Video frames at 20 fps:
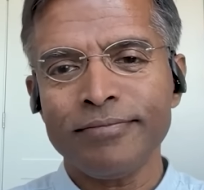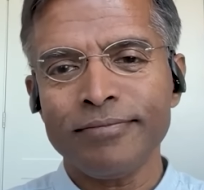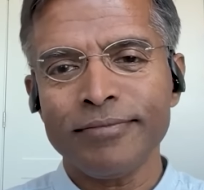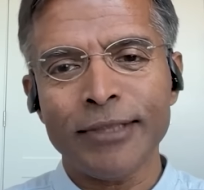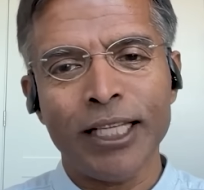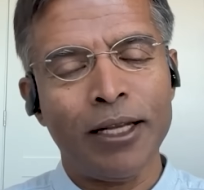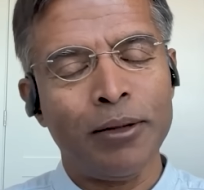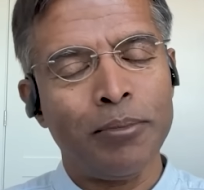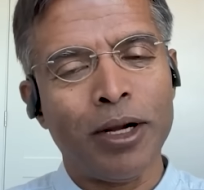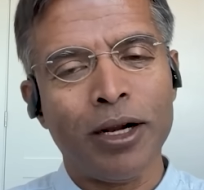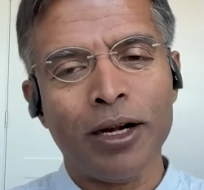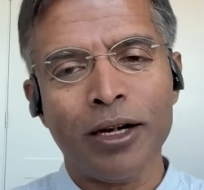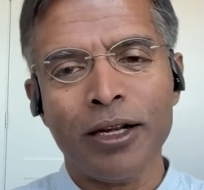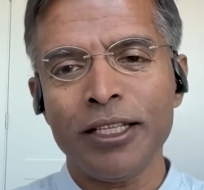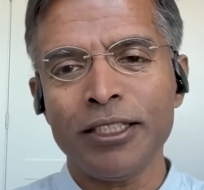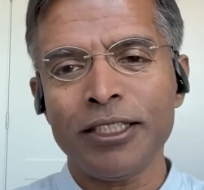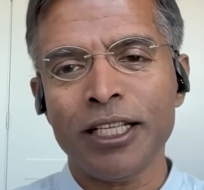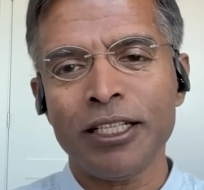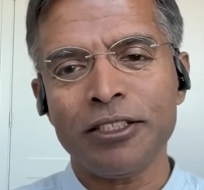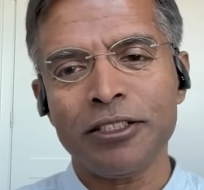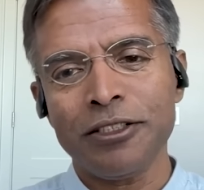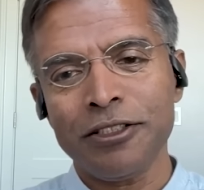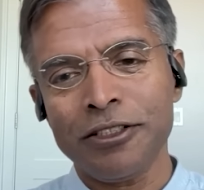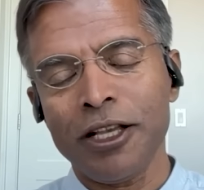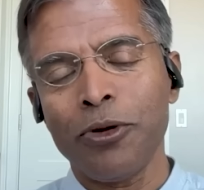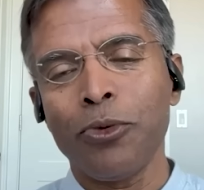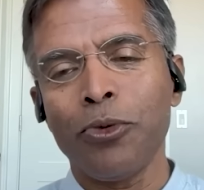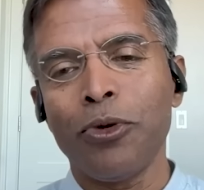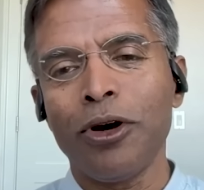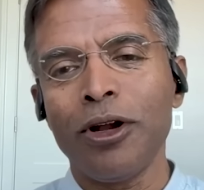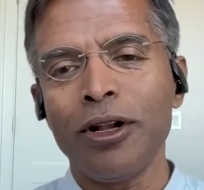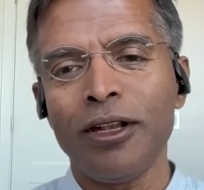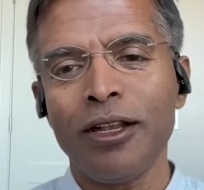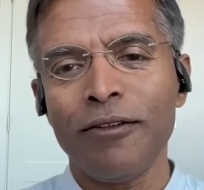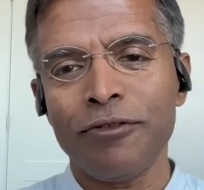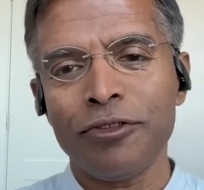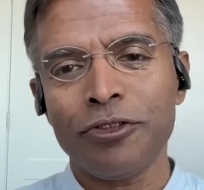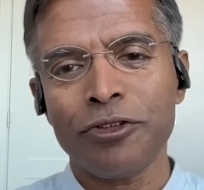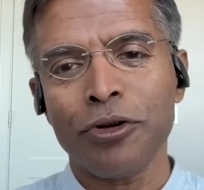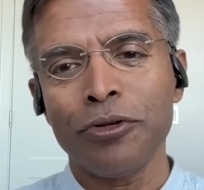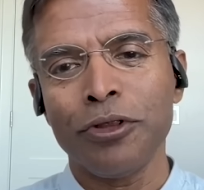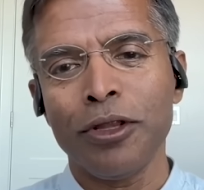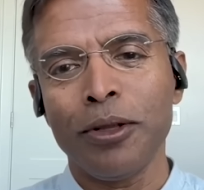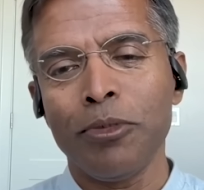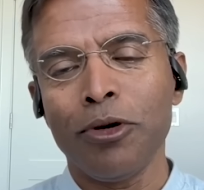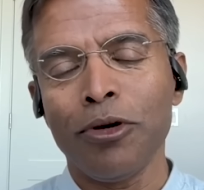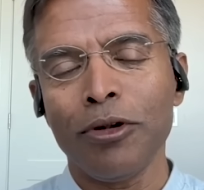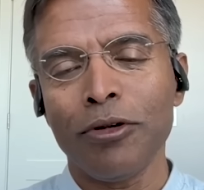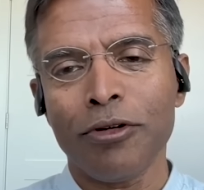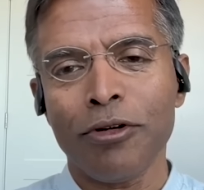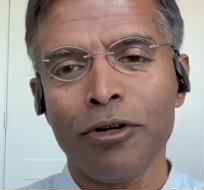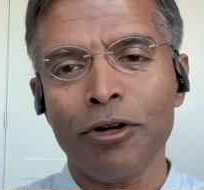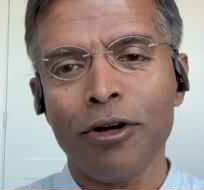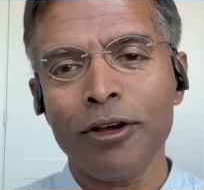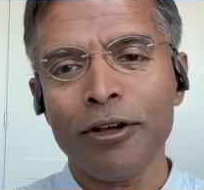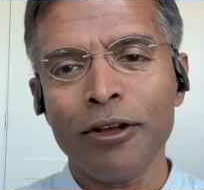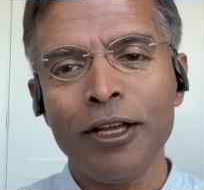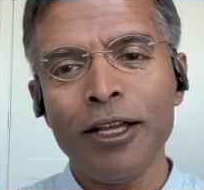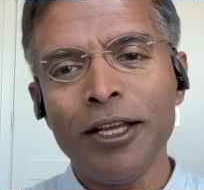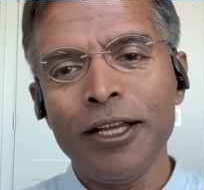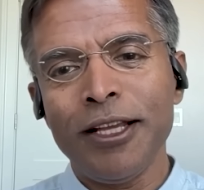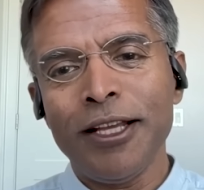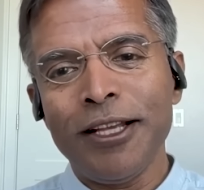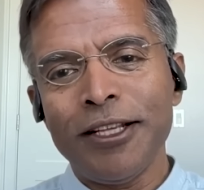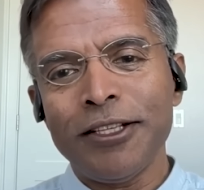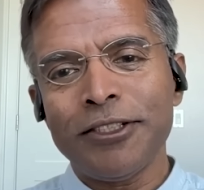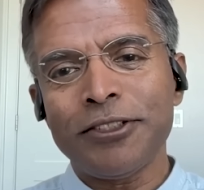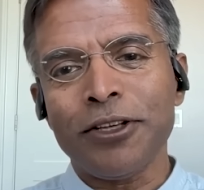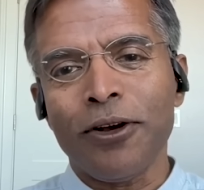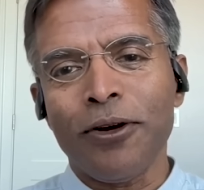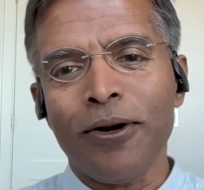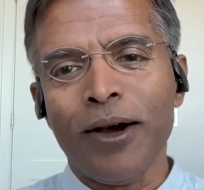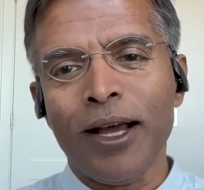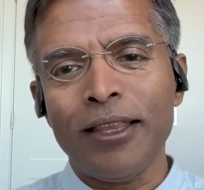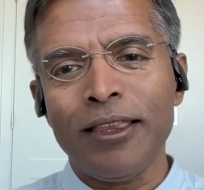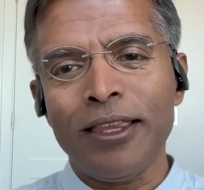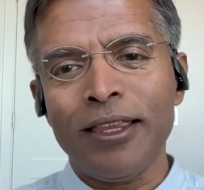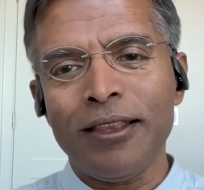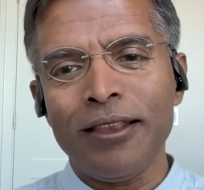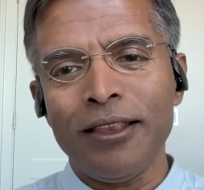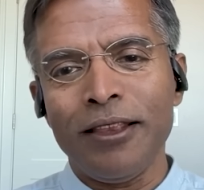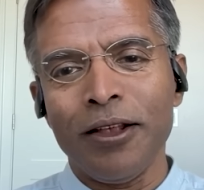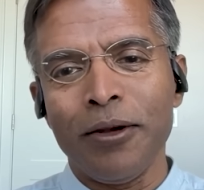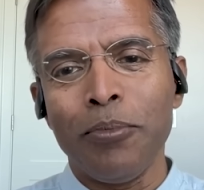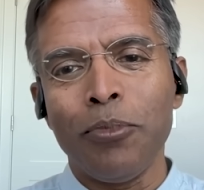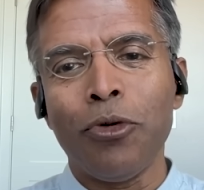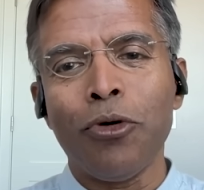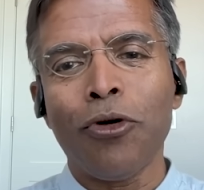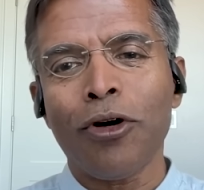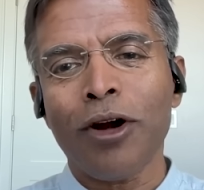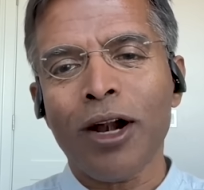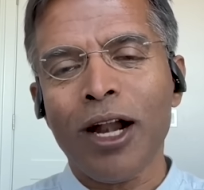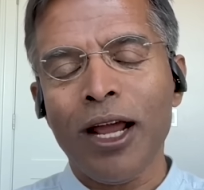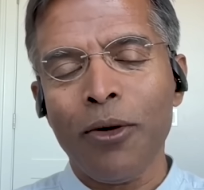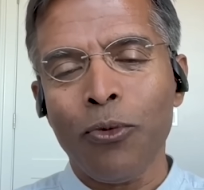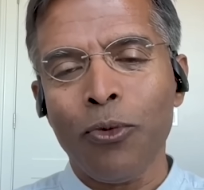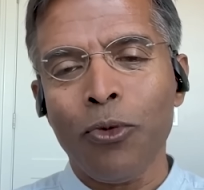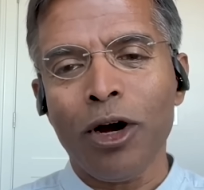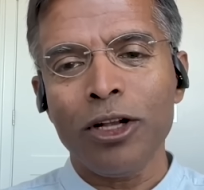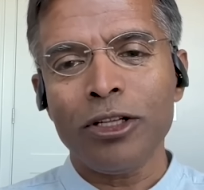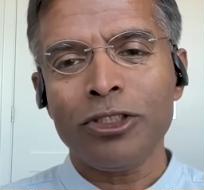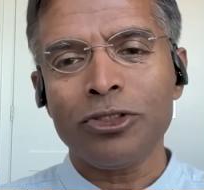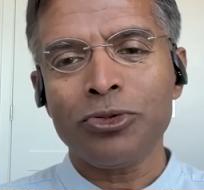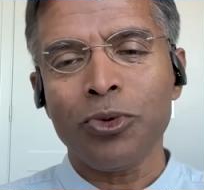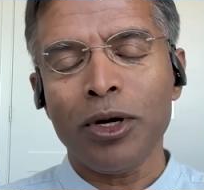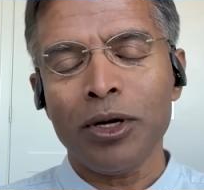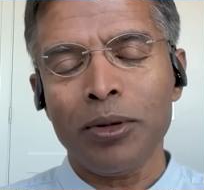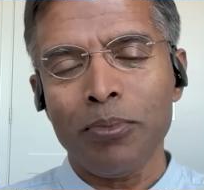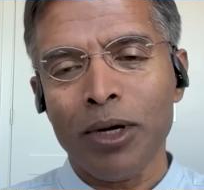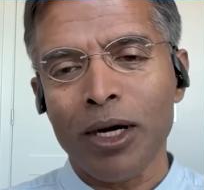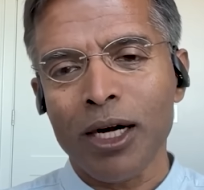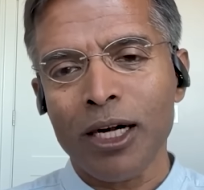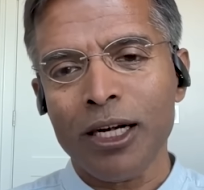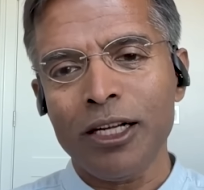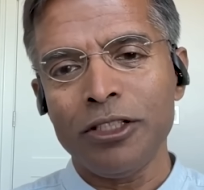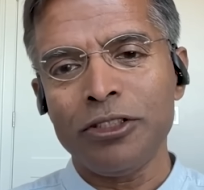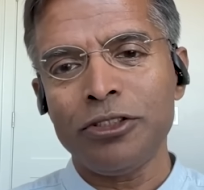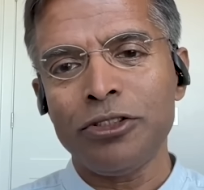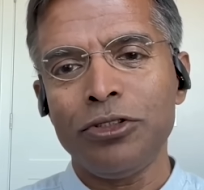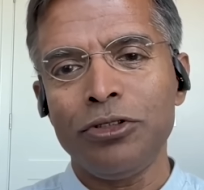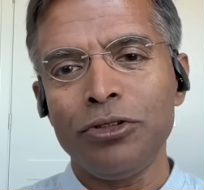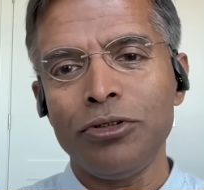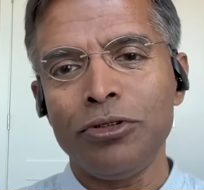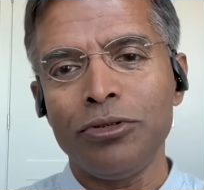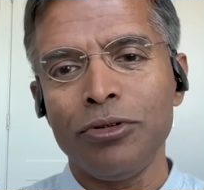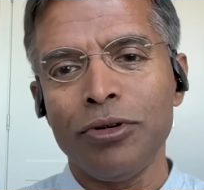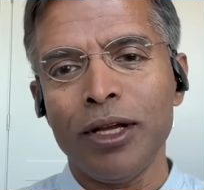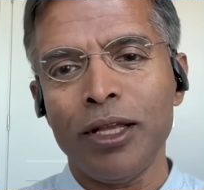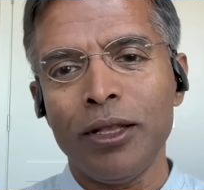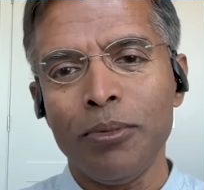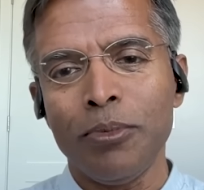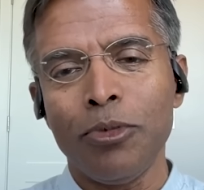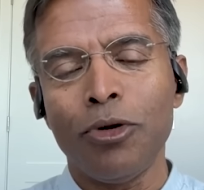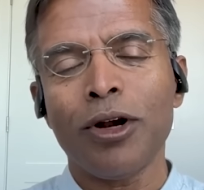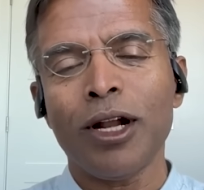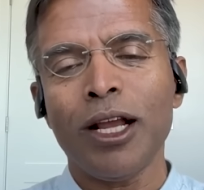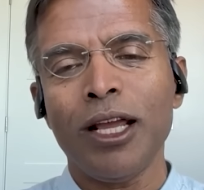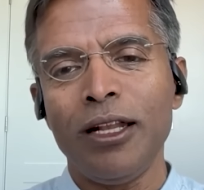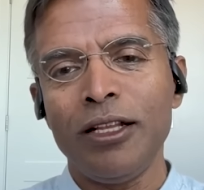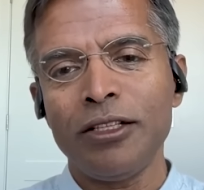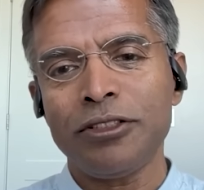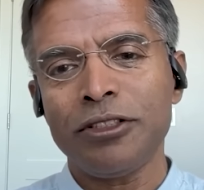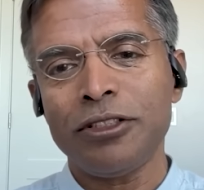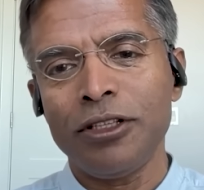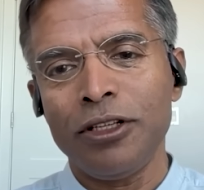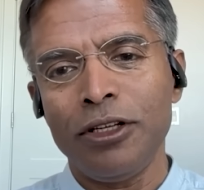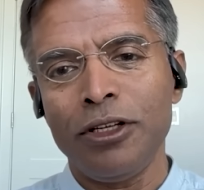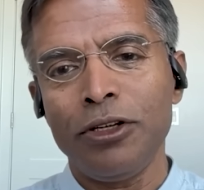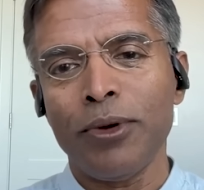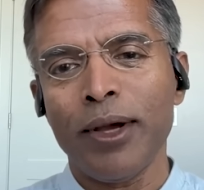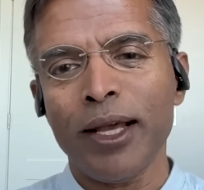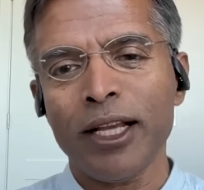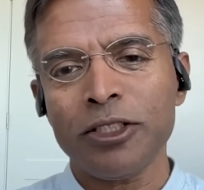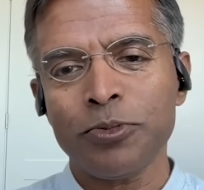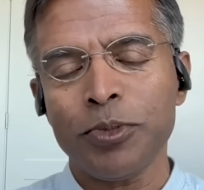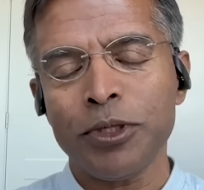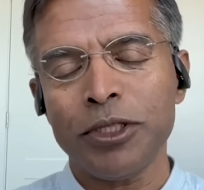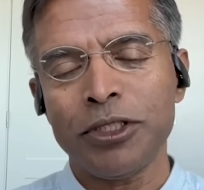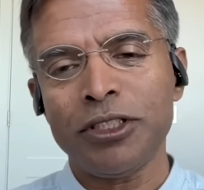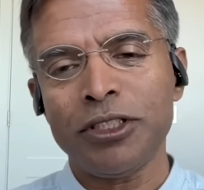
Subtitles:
and markets, as is their wont, have shown them all wrong. So the more I watch what markets do and the more I listen to experts